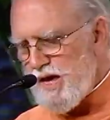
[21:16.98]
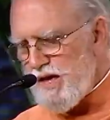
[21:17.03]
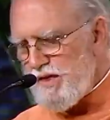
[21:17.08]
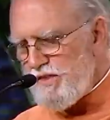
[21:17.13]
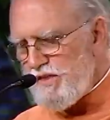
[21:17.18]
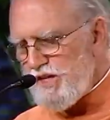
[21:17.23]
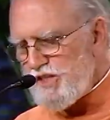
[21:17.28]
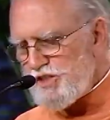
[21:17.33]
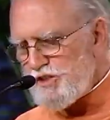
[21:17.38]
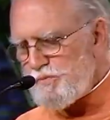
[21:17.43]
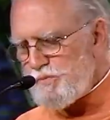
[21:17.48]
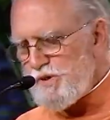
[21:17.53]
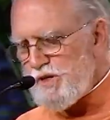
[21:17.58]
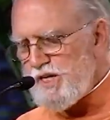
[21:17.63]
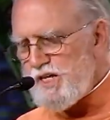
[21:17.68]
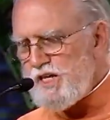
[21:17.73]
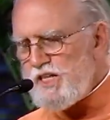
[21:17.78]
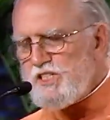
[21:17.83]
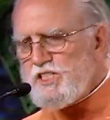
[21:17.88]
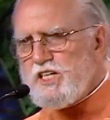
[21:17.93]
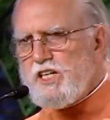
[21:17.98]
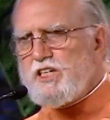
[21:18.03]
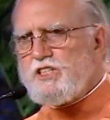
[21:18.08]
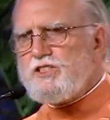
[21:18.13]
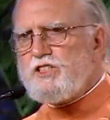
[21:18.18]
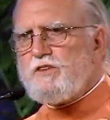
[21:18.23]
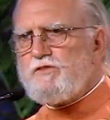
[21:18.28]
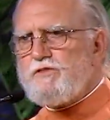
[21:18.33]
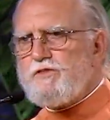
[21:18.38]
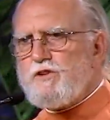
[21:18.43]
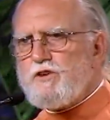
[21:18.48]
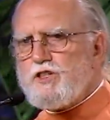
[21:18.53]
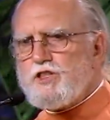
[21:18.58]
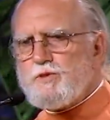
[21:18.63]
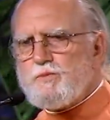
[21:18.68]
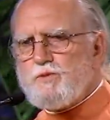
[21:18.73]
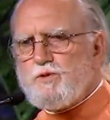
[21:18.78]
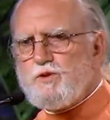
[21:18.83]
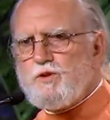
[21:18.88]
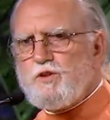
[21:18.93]
This peace is the
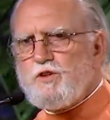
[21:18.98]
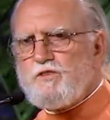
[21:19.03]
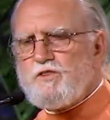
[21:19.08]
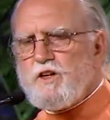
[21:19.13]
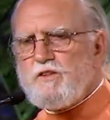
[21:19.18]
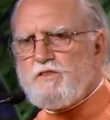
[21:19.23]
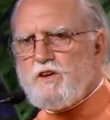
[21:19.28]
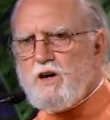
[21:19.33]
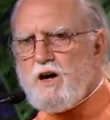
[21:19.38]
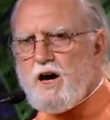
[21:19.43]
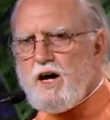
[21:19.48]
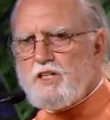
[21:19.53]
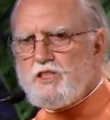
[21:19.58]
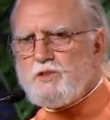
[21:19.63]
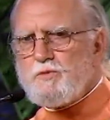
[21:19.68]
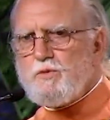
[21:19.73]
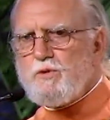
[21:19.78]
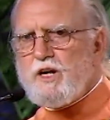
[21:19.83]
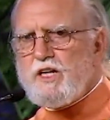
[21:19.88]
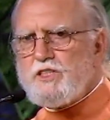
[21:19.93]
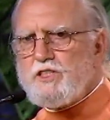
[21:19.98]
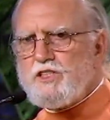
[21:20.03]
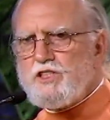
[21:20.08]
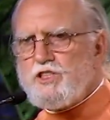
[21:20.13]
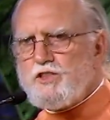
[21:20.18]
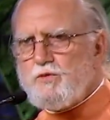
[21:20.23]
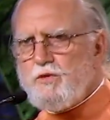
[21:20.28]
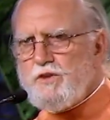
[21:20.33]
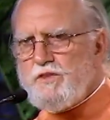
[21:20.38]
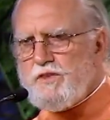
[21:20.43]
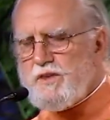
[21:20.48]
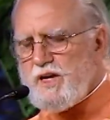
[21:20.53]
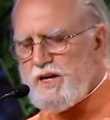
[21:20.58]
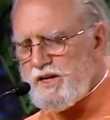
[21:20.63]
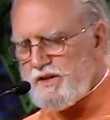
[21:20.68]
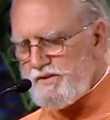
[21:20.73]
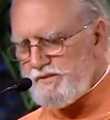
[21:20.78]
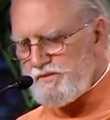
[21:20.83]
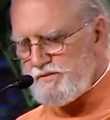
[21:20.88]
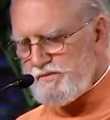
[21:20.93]
first proof of God's presence
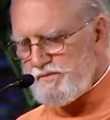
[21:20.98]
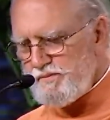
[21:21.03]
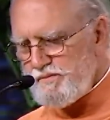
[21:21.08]
within.